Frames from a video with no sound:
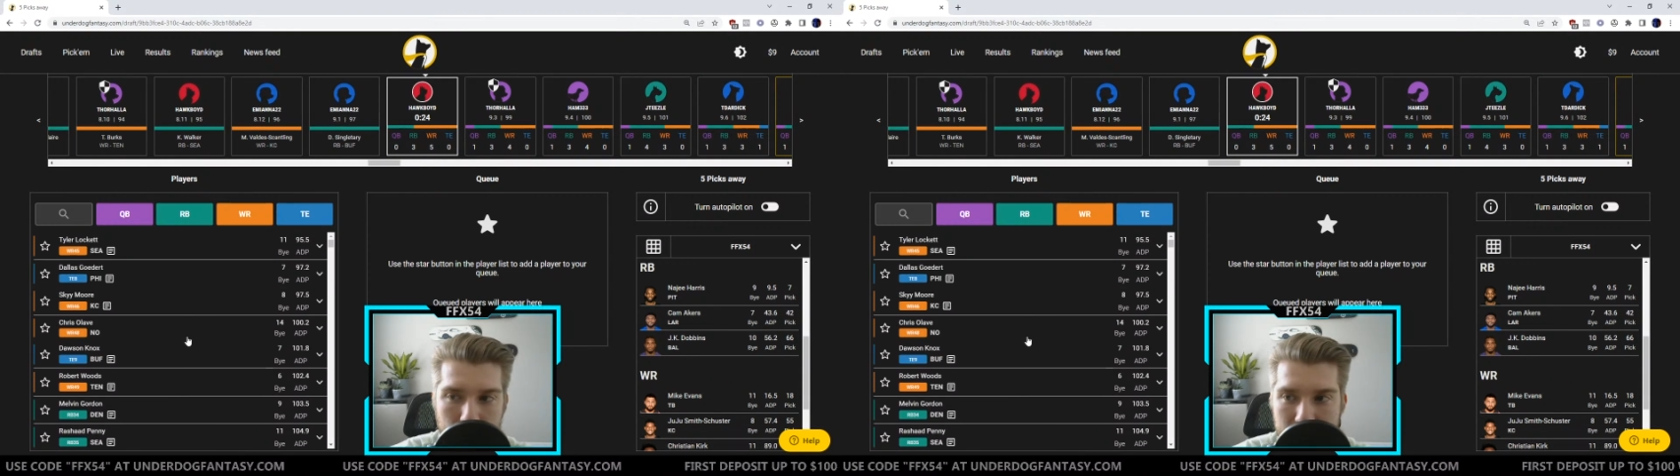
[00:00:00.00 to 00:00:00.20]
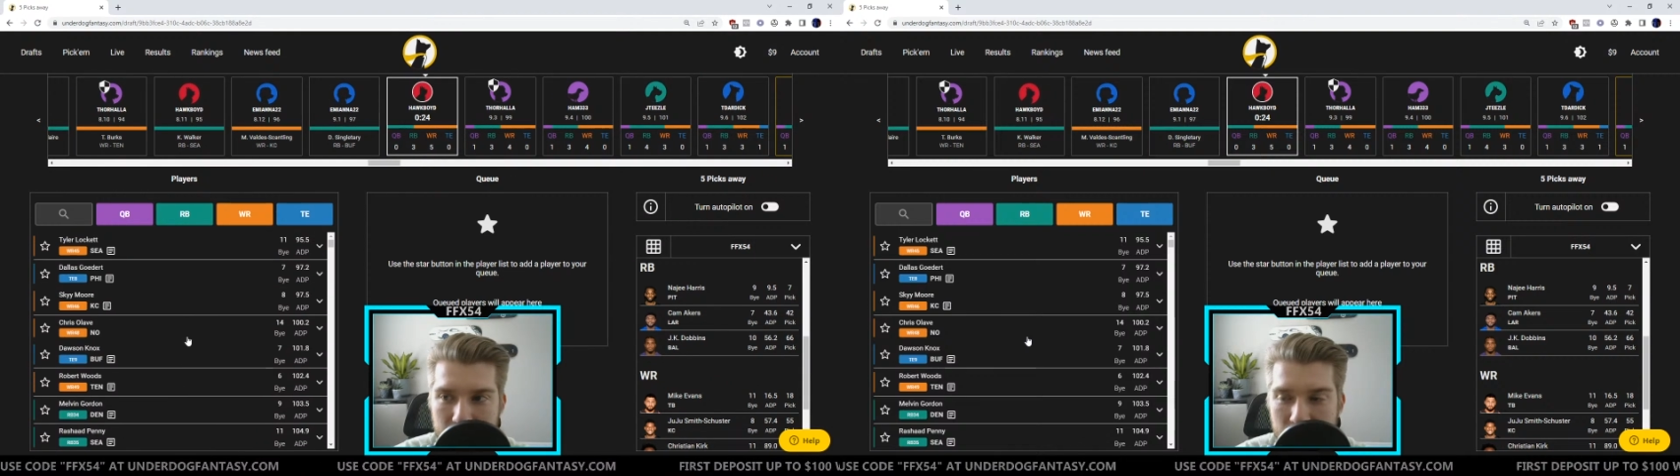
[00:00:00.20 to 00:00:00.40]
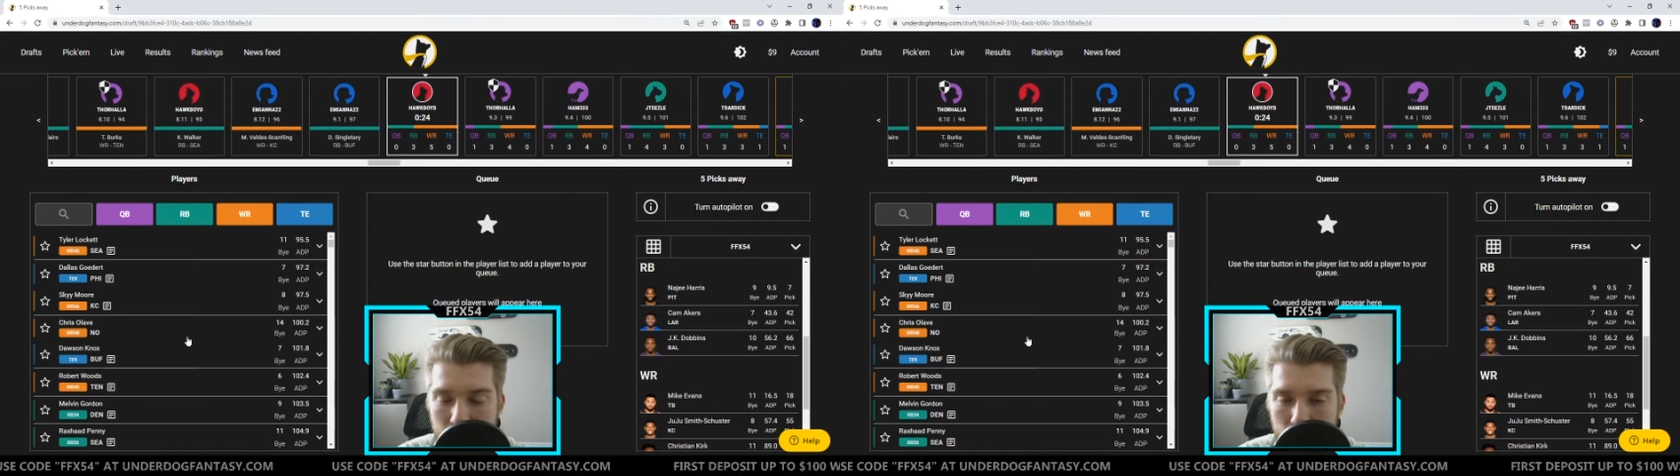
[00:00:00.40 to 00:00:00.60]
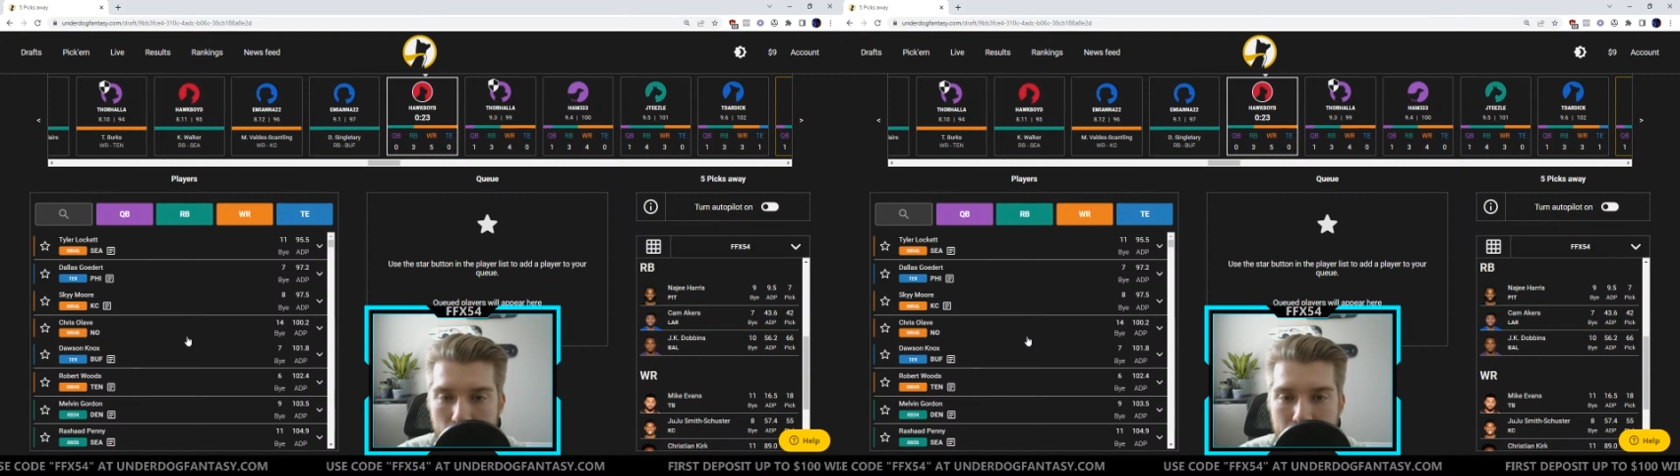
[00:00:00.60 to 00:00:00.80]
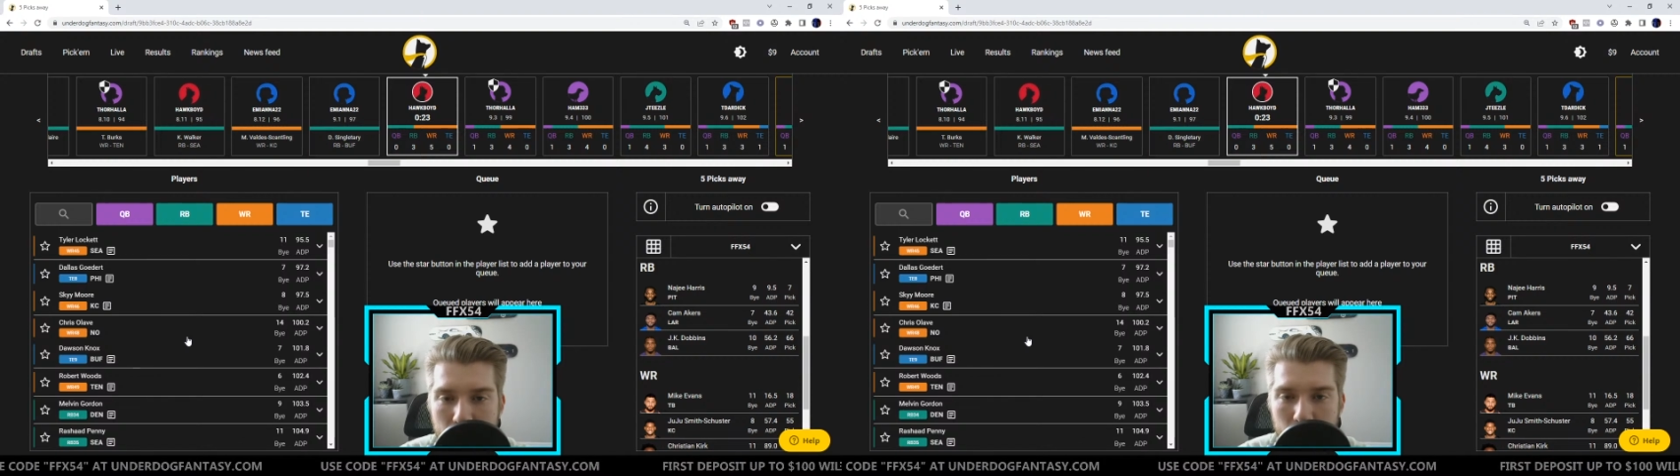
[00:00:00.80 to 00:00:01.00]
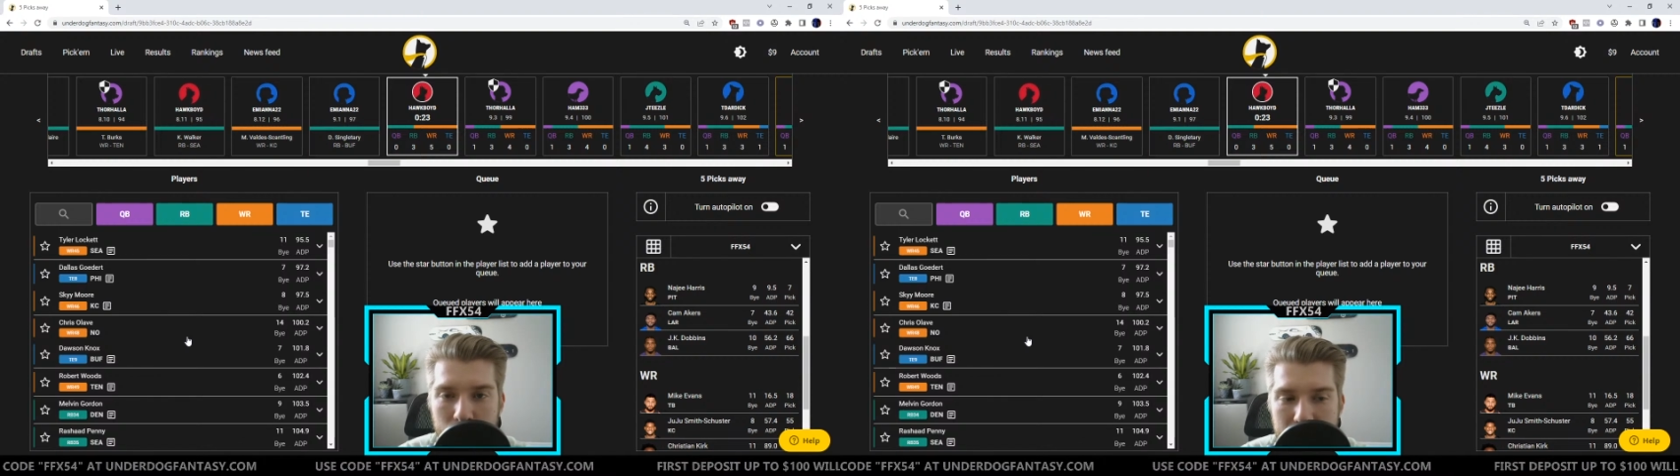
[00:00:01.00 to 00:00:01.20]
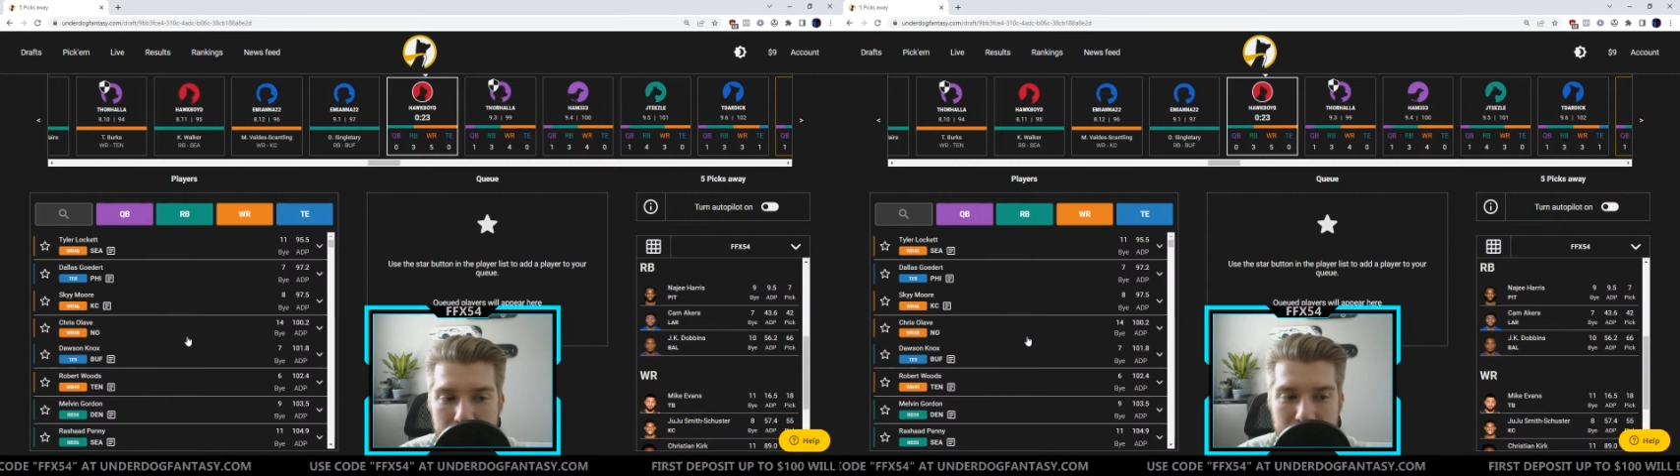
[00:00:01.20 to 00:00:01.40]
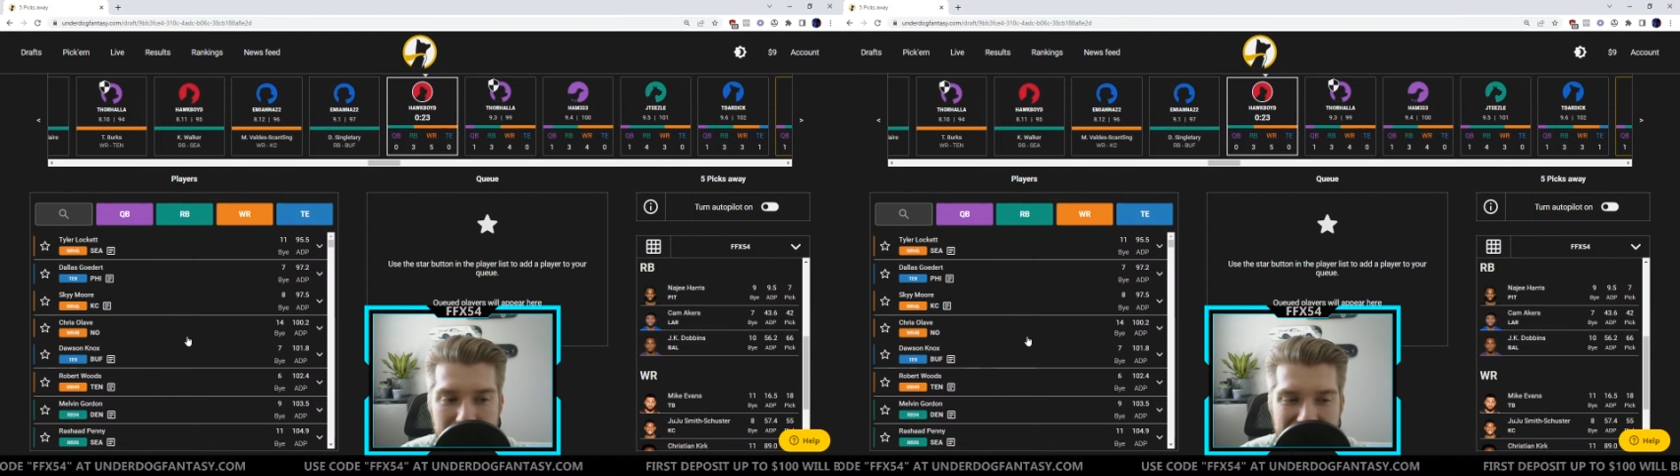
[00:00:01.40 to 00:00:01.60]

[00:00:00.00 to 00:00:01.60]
Woods. I think Robert Woods is a